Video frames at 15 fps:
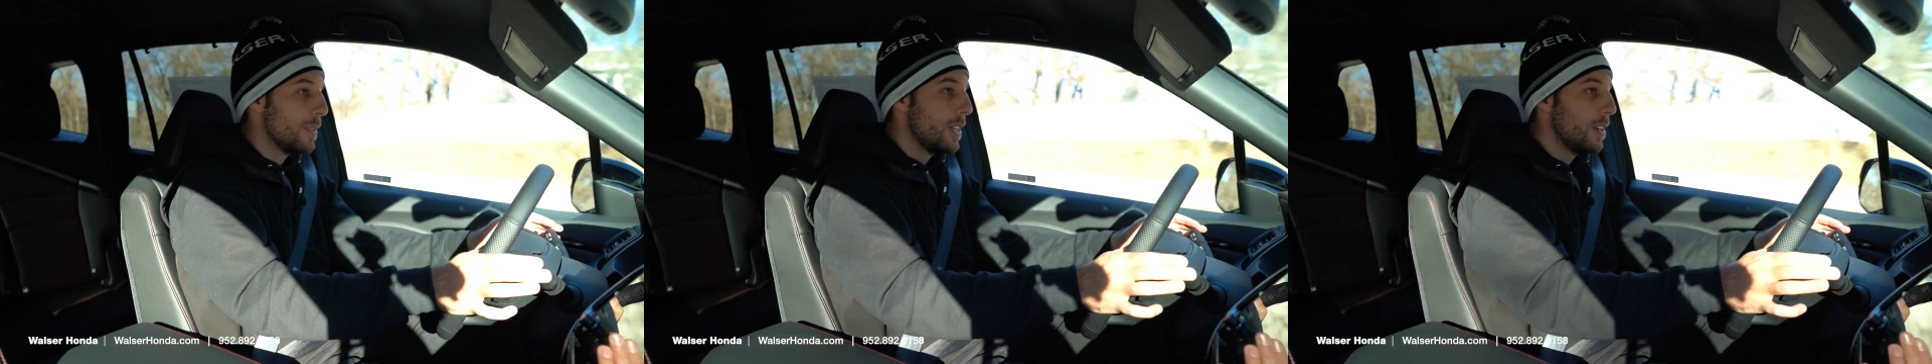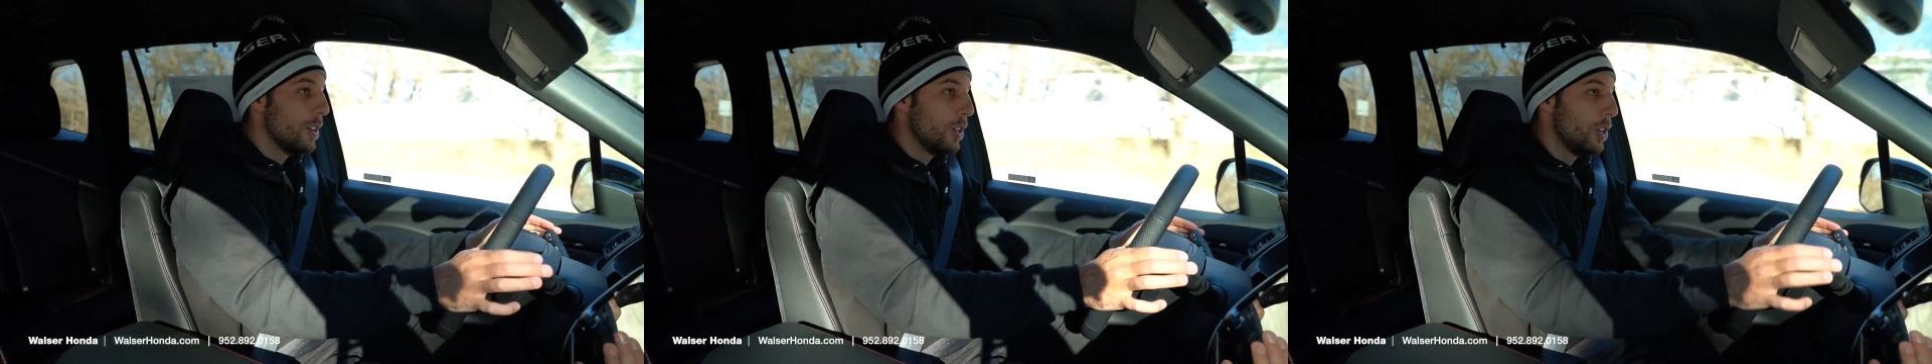
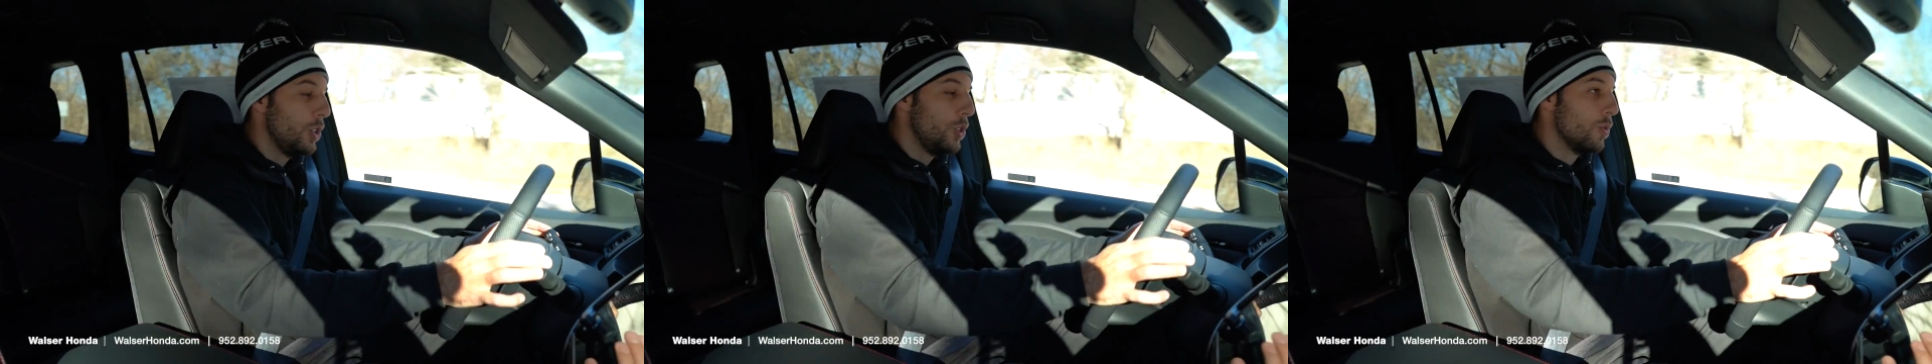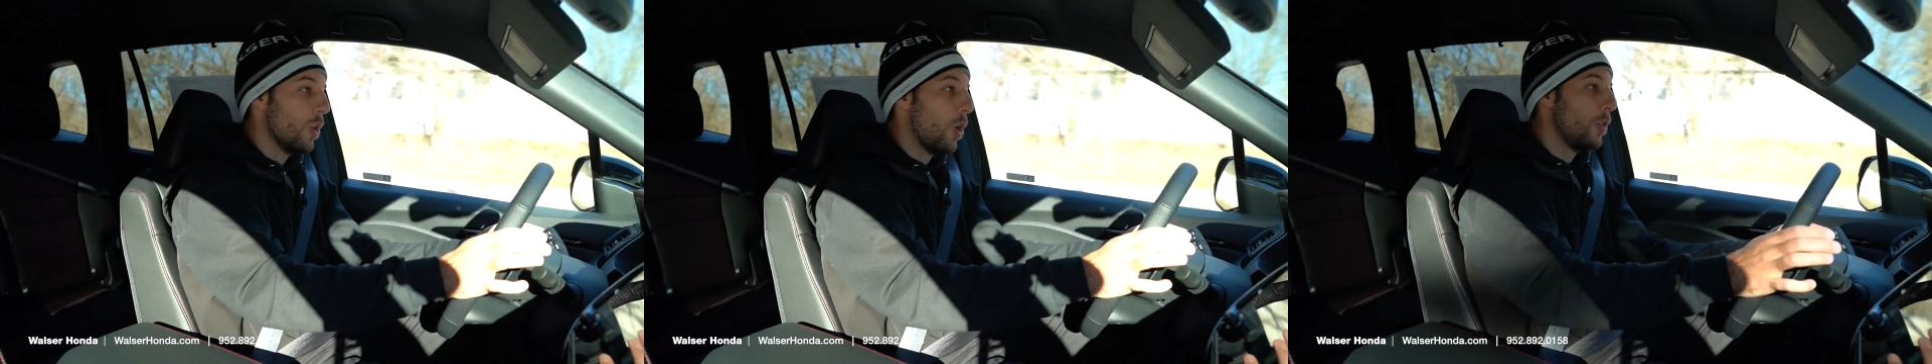there,
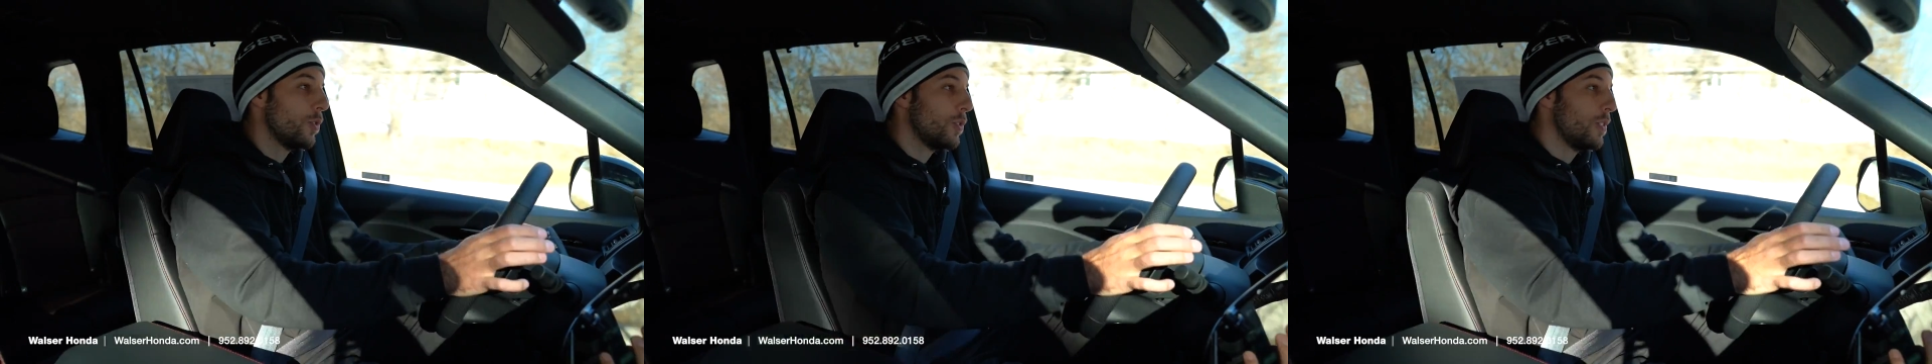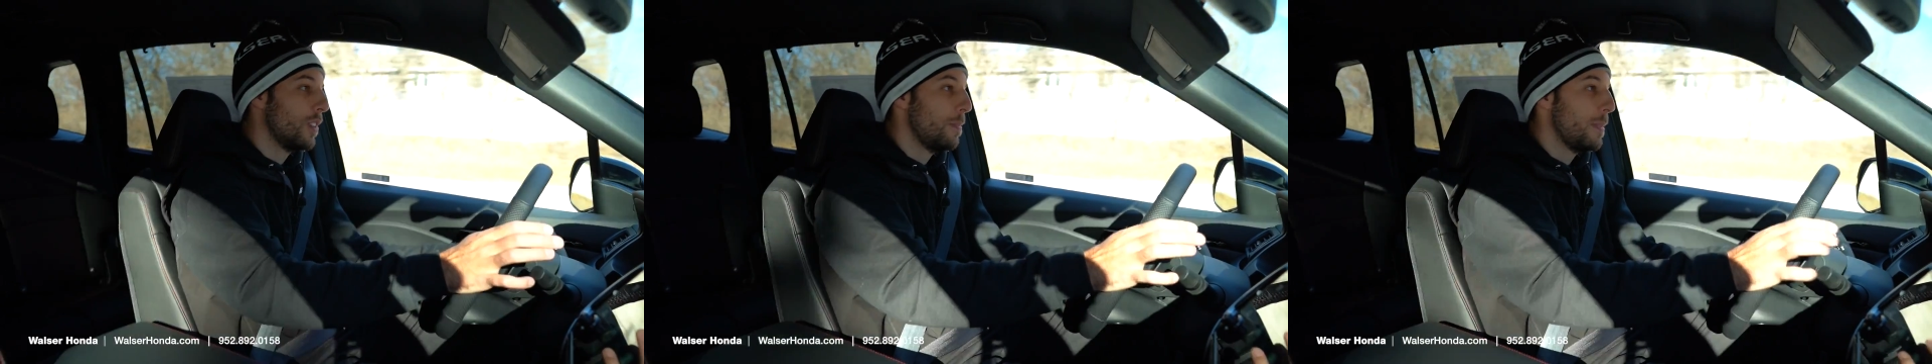you're
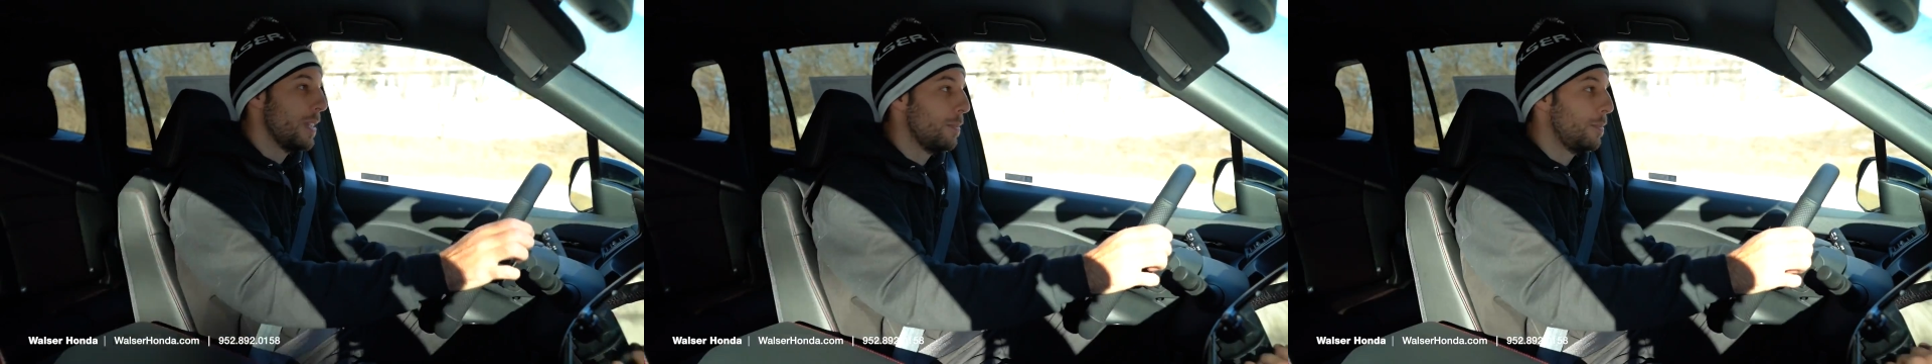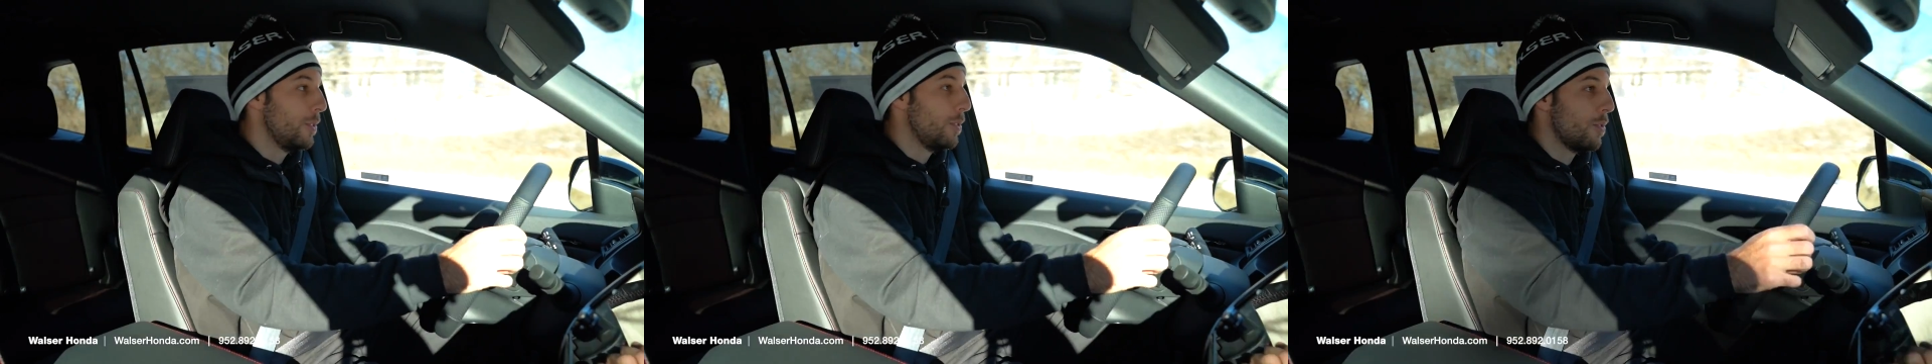also gonna be
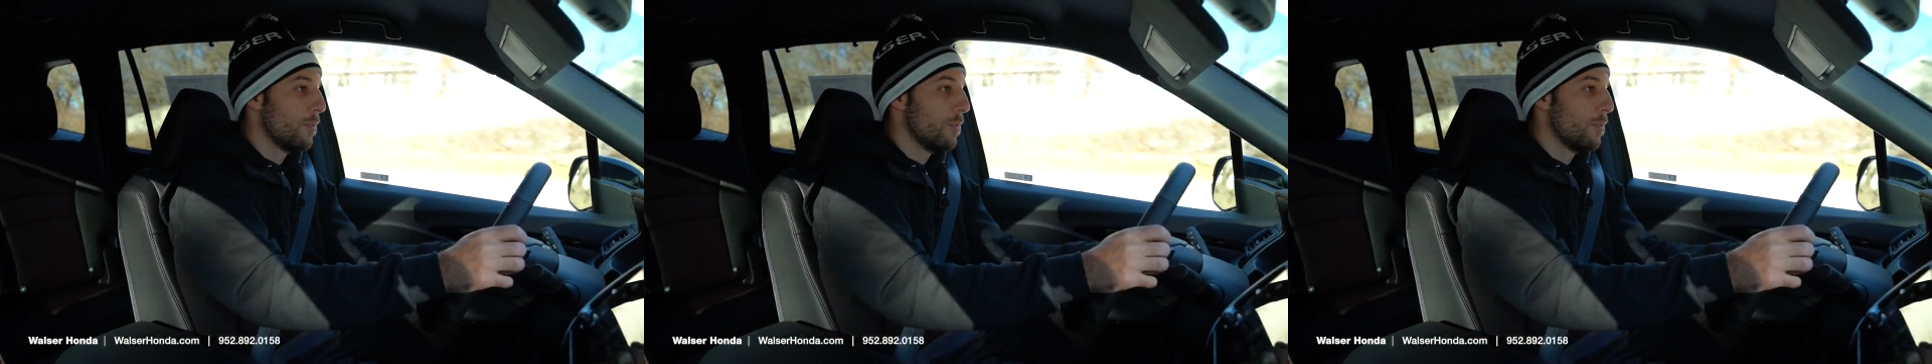able to